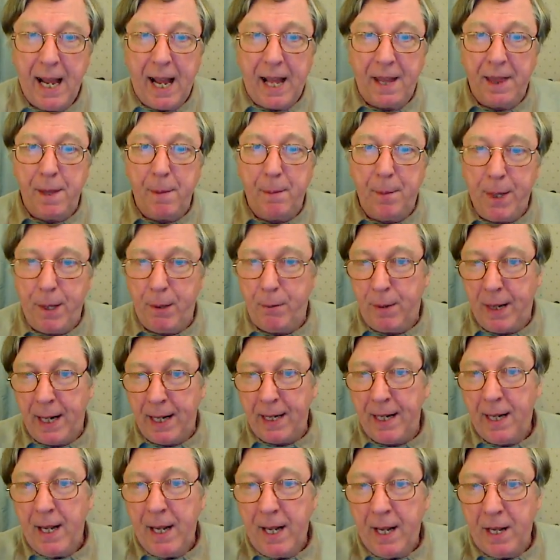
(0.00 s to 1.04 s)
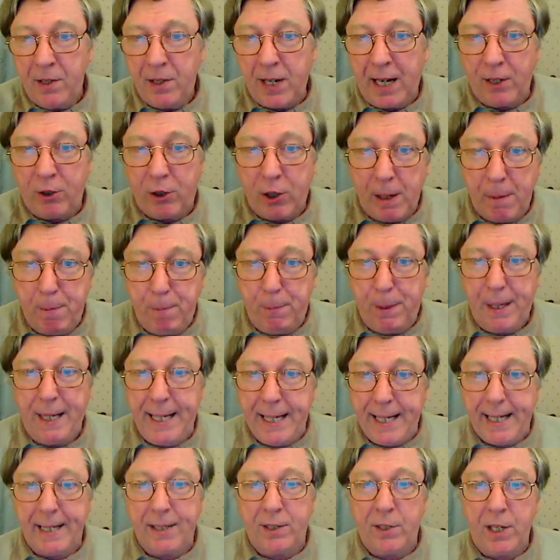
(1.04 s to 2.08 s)
and the bit rate has actually
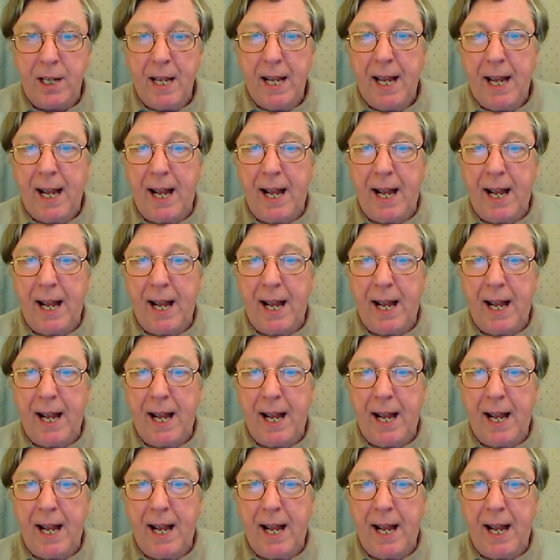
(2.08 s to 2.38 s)
peaked